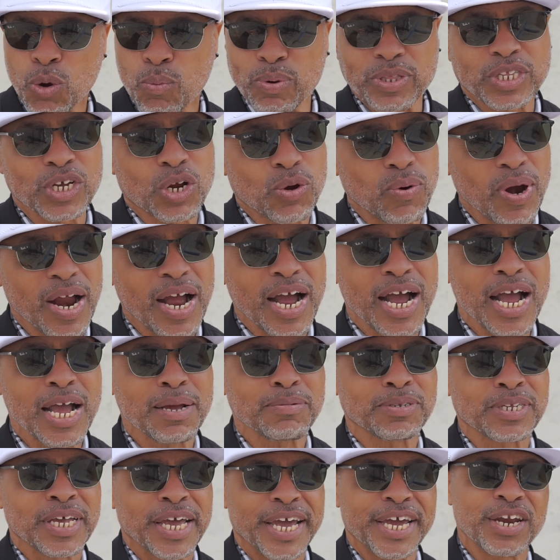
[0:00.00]
with the
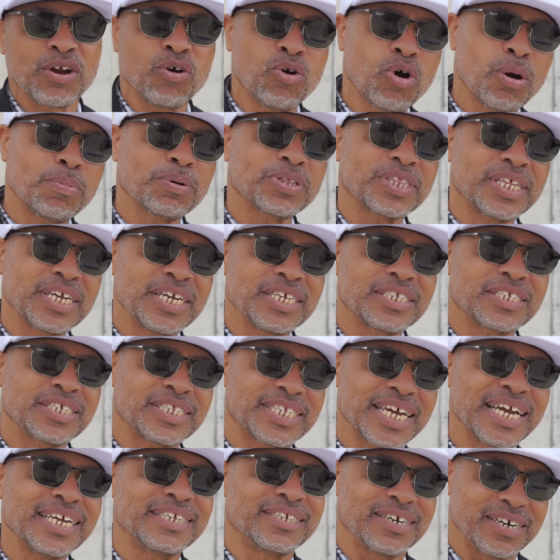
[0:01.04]
crimes and the horrible things
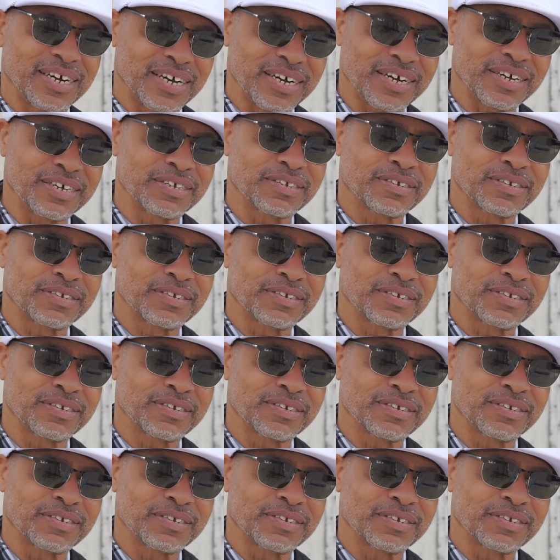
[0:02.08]
that they done